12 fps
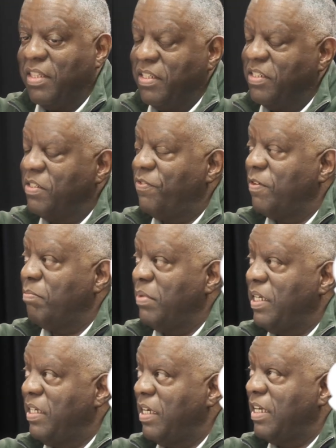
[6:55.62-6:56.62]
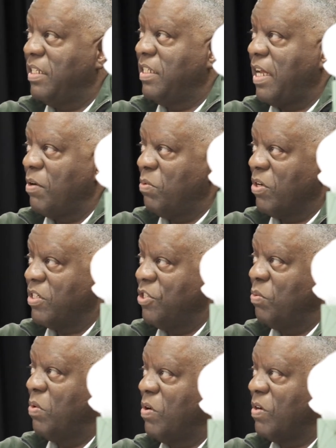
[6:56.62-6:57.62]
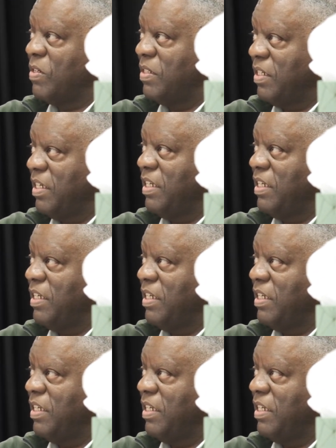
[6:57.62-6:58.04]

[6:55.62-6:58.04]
this is for me. And then I worked toward